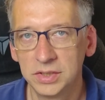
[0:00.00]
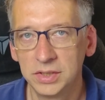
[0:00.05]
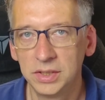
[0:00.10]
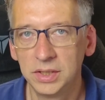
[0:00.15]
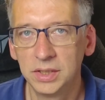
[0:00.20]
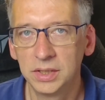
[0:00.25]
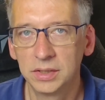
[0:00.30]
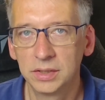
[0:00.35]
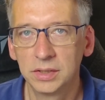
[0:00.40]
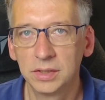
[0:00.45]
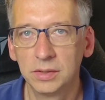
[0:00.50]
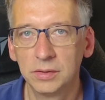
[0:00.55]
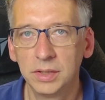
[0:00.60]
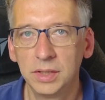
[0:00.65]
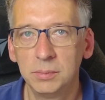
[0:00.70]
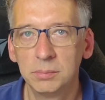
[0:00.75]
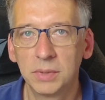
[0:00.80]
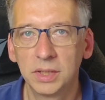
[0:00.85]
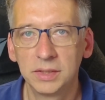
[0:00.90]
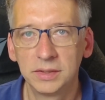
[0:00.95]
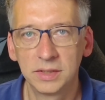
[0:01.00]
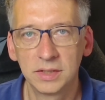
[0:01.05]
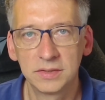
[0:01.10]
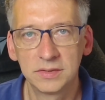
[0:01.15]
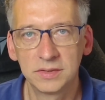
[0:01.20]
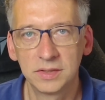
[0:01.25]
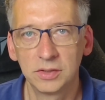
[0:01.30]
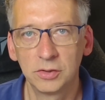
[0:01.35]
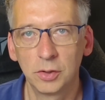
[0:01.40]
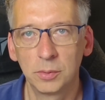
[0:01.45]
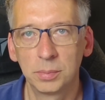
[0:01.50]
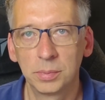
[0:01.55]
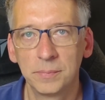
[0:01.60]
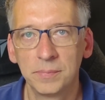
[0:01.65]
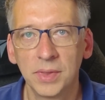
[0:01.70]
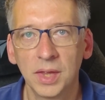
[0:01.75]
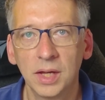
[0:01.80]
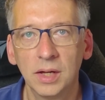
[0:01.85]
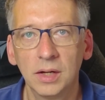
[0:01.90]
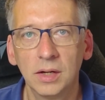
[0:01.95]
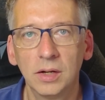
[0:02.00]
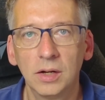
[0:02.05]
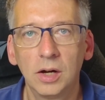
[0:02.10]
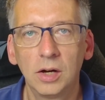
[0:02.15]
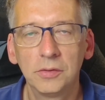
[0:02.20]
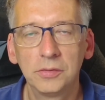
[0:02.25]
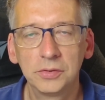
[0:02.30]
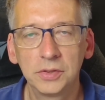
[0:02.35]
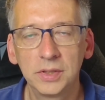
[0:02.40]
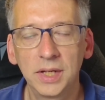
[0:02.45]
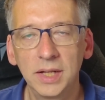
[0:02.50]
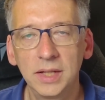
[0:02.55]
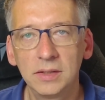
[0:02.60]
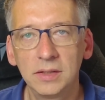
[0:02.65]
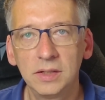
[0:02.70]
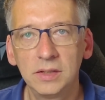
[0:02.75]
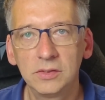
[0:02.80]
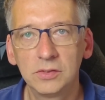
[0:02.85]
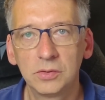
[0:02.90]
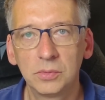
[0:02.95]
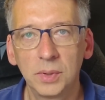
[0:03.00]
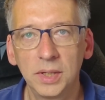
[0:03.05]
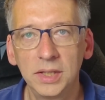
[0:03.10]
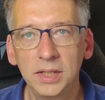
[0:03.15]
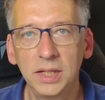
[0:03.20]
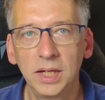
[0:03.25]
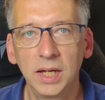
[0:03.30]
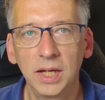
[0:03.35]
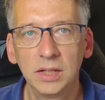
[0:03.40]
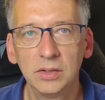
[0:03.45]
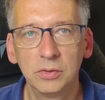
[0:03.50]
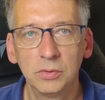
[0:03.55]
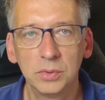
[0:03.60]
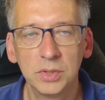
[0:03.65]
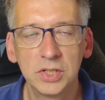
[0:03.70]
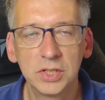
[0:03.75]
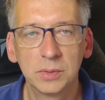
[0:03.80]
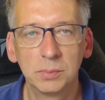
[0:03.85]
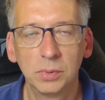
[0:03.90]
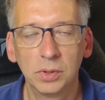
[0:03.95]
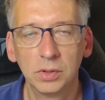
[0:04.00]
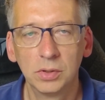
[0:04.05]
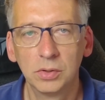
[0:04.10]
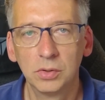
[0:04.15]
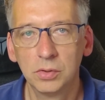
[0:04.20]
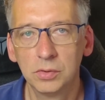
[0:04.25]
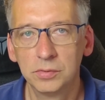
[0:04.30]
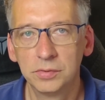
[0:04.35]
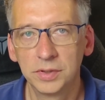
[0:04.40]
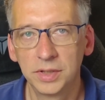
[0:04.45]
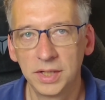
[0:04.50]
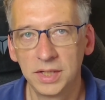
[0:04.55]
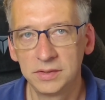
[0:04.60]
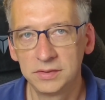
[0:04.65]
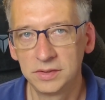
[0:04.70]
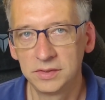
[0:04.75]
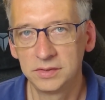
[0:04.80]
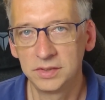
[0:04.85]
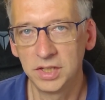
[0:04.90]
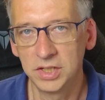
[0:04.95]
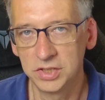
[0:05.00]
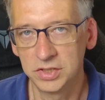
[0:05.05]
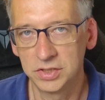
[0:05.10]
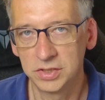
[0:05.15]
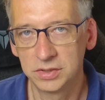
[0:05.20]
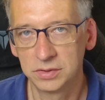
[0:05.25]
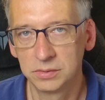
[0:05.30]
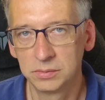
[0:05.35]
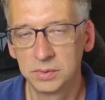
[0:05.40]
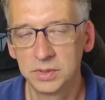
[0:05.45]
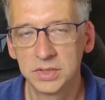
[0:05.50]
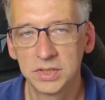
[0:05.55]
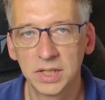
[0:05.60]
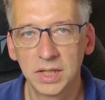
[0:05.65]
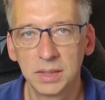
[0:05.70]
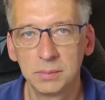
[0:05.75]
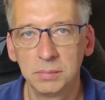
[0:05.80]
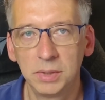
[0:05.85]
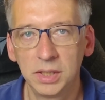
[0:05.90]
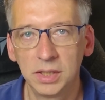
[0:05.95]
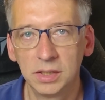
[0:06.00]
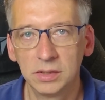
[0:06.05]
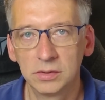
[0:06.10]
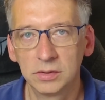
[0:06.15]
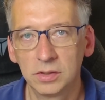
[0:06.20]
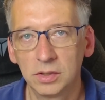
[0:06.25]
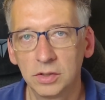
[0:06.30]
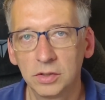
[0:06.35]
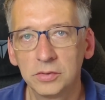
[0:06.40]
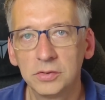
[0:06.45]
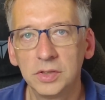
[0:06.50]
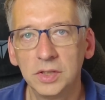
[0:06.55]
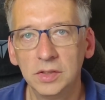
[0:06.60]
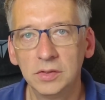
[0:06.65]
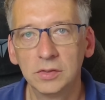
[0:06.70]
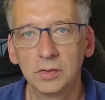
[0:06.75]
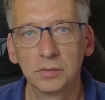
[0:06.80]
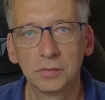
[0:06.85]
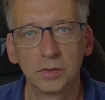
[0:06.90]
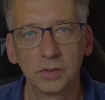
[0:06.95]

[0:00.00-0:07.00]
here in my test setup. After that, it's ready and reachable over SSH, which can make it a lot easier for